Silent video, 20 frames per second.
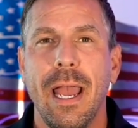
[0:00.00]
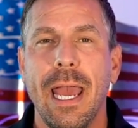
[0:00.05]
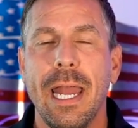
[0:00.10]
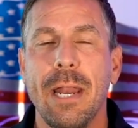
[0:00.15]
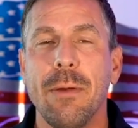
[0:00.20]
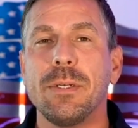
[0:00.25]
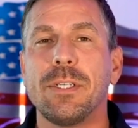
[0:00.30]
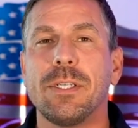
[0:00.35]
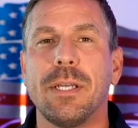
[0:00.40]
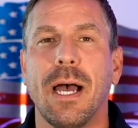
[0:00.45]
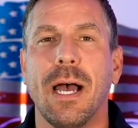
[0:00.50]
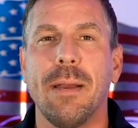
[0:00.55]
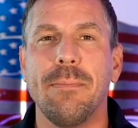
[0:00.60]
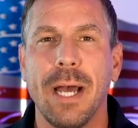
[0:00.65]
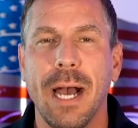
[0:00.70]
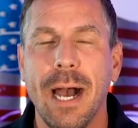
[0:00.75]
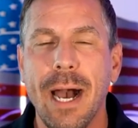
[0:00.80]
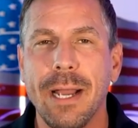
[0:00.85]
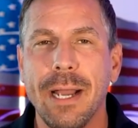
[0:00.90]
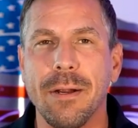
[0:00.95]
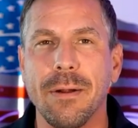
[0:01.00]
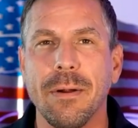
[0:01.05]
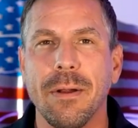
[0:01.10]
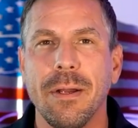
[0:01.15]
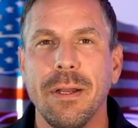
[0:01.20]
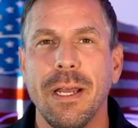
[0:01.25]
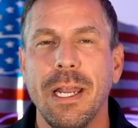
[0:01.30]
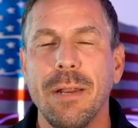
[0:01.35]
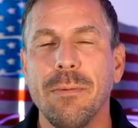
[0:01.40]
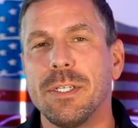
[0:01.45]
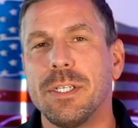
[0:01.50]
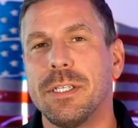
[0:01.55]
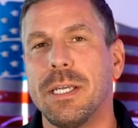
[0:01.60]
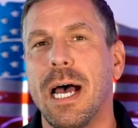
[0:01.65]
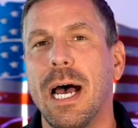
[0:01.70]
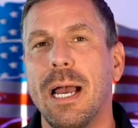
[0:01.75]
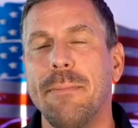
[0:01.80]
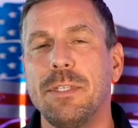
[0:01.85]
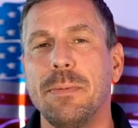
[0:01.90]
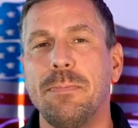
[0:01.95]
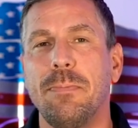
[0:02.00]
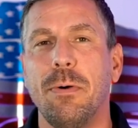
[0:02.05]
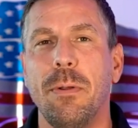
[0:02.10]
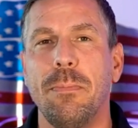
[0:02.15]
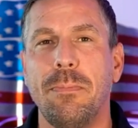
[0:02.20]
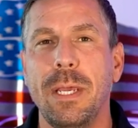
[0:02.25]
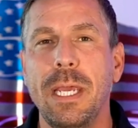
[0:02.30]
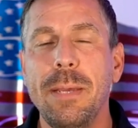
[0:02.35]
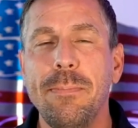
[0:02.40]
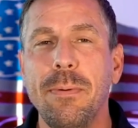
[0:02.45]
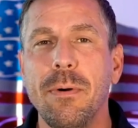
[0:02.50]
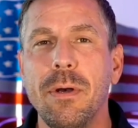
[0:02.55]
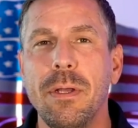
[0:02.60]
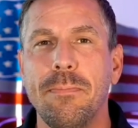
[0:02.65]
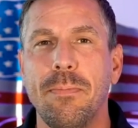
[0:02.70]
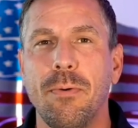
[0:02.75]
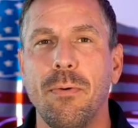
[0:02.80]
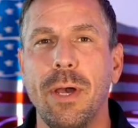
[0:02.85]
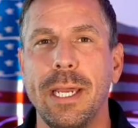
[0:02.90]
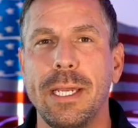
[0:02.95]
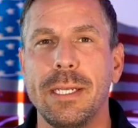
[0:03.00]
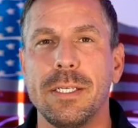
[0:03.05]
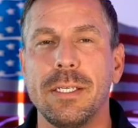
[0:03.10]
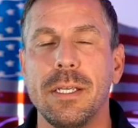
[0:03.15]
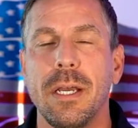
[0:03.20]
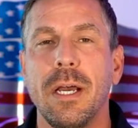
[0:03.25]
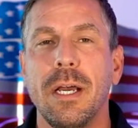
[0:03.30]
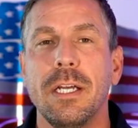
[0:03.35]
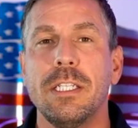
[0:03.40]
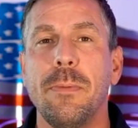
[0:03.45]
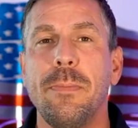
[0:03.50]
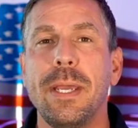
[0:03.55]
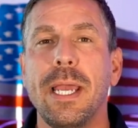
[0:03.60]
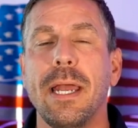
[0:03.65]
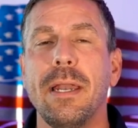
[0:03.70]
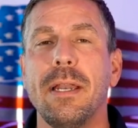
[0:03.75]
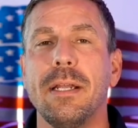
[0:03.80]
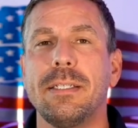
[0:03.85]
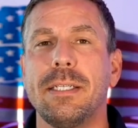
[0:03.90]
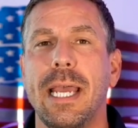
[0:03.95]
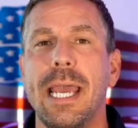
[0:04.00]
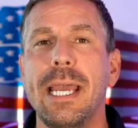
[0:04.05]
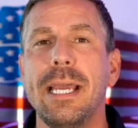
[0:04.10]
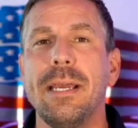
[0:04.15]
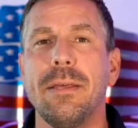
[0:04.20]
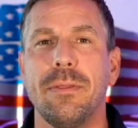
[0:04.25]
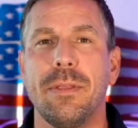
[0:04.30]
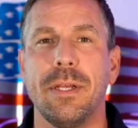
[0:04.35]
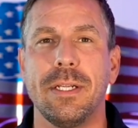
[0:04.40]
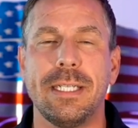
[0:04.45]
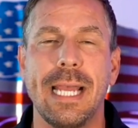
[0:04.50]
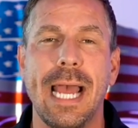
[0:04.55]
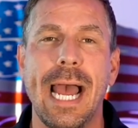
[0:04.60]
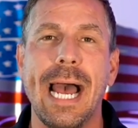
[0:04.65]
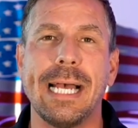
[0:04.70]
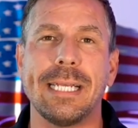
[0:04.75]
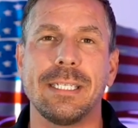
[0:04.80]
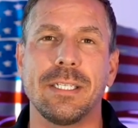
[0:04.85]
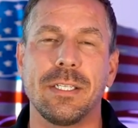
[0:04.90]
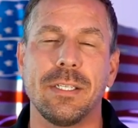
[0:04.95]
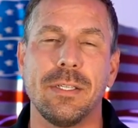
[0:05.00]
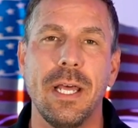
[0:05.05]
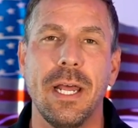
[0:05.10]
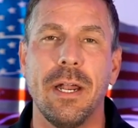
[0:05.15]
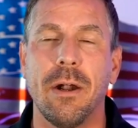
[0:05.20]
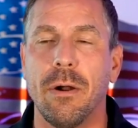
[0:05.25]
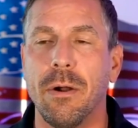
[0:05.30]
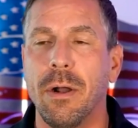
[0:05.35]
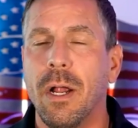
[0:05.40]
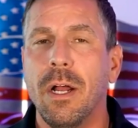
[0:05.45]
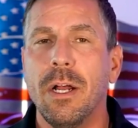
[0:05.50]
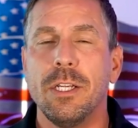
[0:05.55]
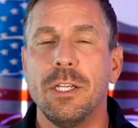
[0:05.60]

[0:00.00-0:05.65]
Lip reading: And it was time to hire. And it was time to put people in place to begin to take the tasks that are